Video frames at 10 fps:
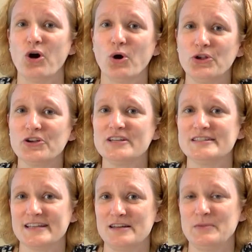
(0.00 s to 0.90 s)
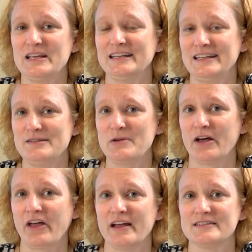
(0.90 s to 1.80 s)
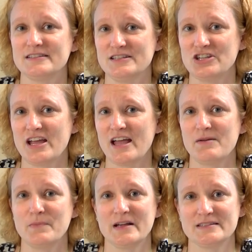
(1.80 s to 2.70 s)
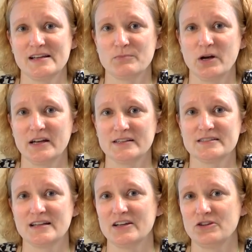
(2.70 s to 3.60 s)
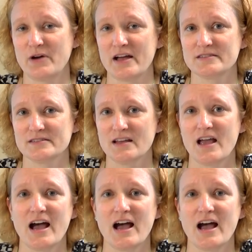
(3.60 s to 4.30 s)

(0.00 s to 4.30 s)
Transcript: or you can send me an email at cj at pettechproducts.us.